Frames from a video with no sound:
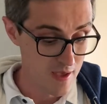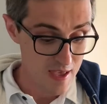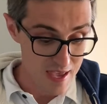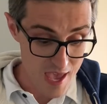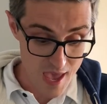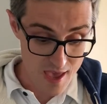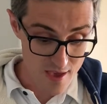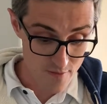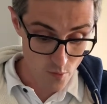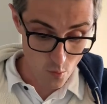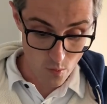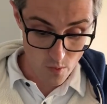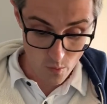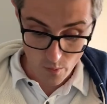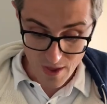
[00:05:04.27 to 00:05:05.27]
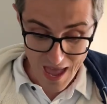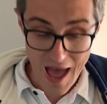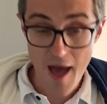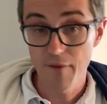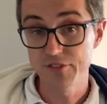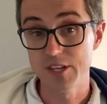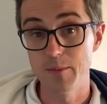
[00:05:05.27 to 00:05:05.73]
even we
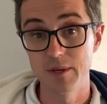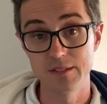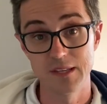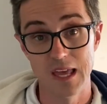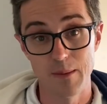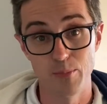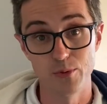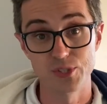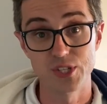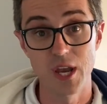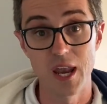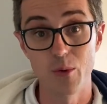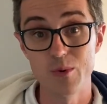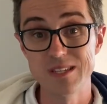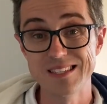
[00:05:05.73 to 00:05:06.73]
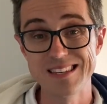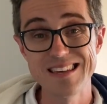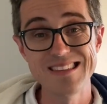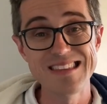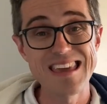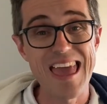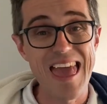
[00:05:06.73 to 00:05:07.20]
have some examples today. We see
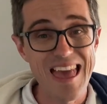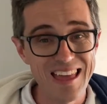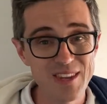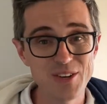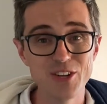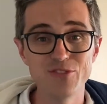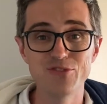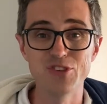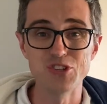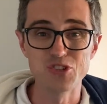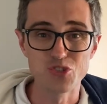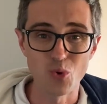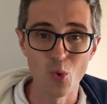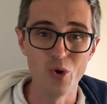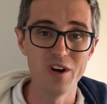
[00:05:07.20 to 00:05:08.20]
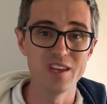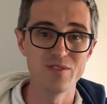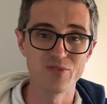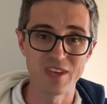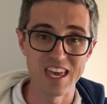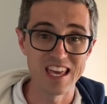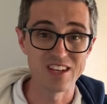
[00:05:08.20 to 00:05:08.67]
the end of the story of
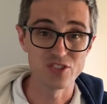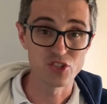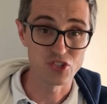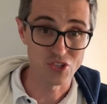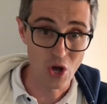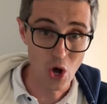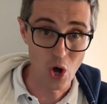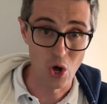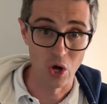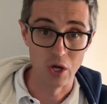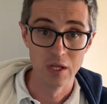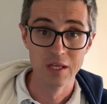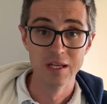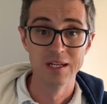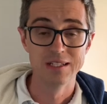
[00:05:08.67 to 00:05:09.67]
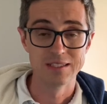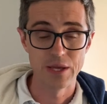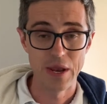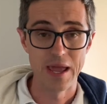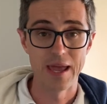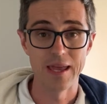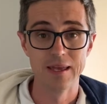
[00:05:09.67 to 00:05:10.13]
King Saul
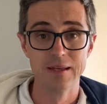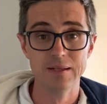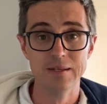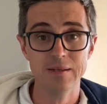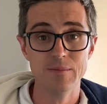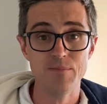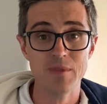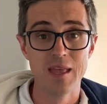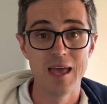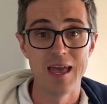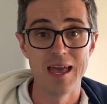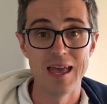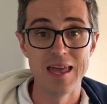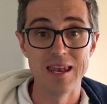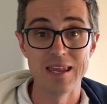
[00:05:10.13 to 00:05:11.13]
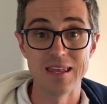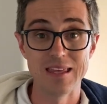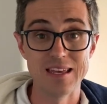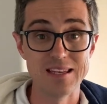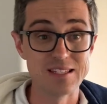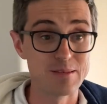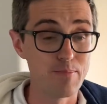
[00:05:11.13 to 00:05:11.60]
today and
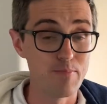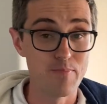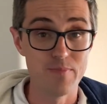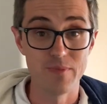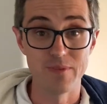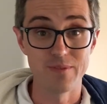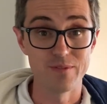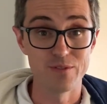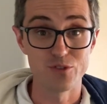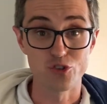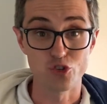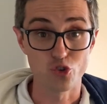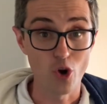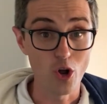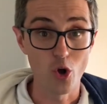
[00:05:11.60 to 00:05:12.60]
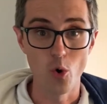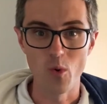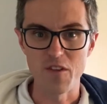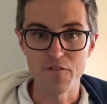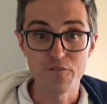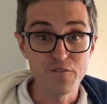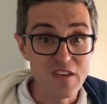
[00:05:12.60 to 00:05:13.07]
his struggle
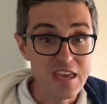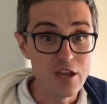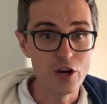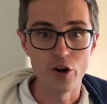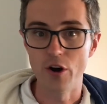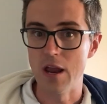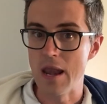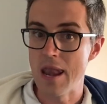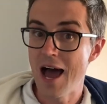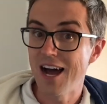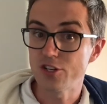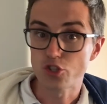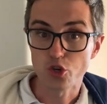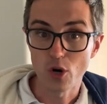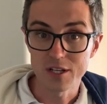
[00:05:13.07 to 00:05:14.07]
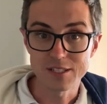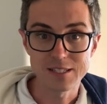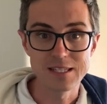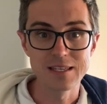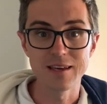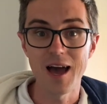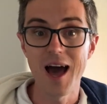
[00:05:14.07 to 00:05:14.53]
with fear and not
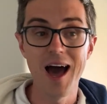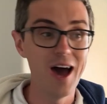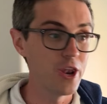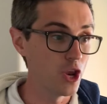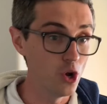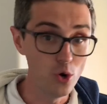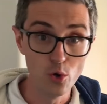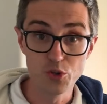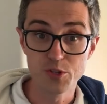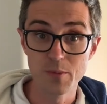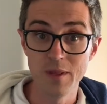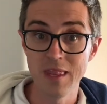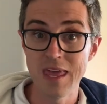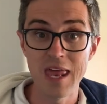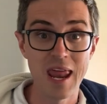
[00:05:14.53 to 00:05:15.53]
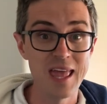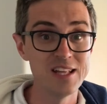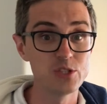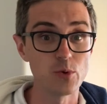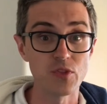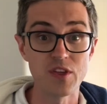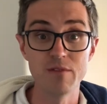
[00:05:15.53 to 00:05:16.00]
trusting God. And ultimately it ends
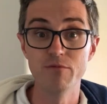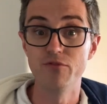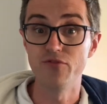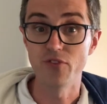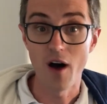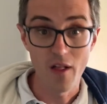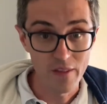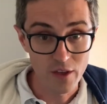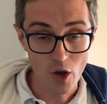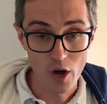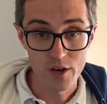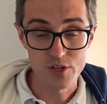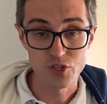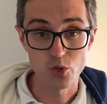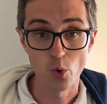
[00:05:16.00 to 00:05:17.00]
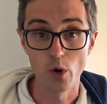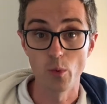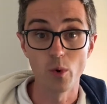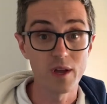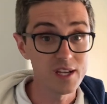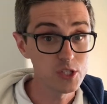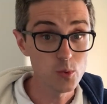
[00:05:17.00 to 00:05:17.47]
with him falling on his sword. Well,
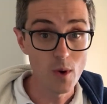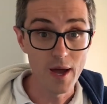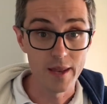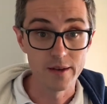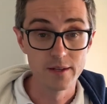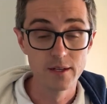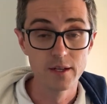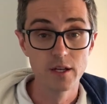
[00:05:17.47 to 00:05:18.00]
guess what?